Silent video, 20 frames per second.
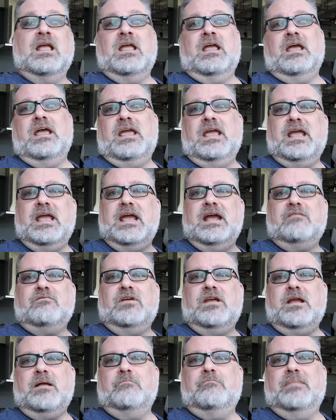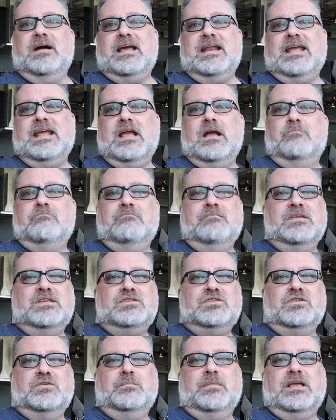Hey everybody,
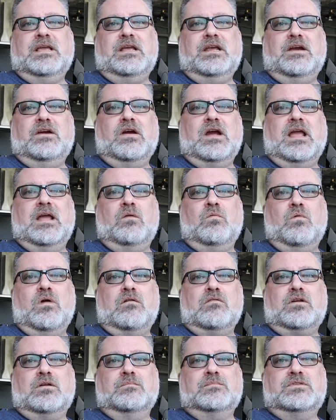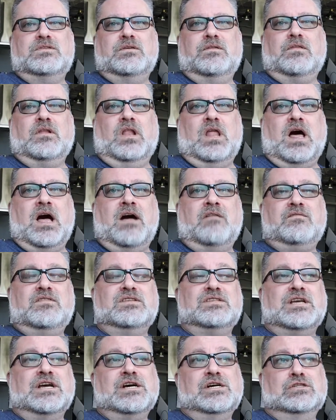Mr. B here and welcome to the Loft.
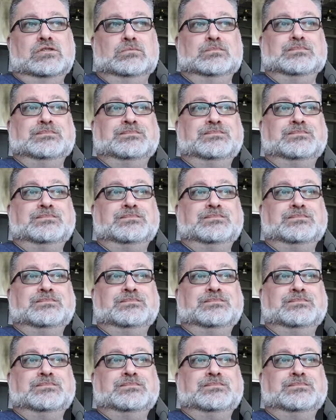So,